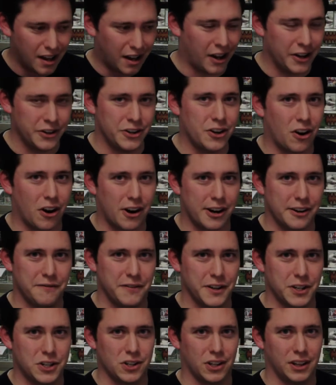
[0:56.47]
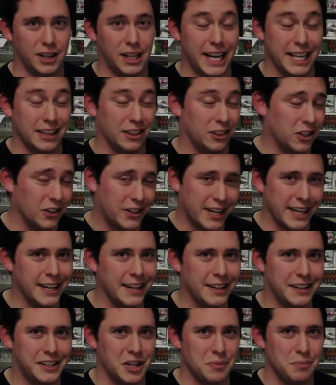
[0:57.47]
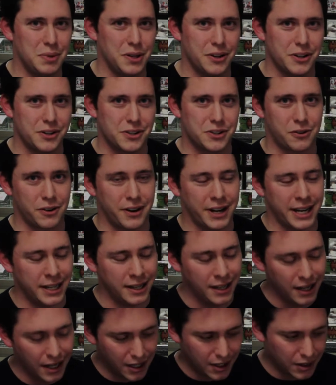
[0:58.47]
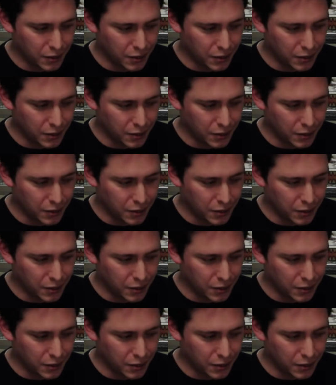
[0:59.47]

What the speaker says: under artificial light looking at a computer screen,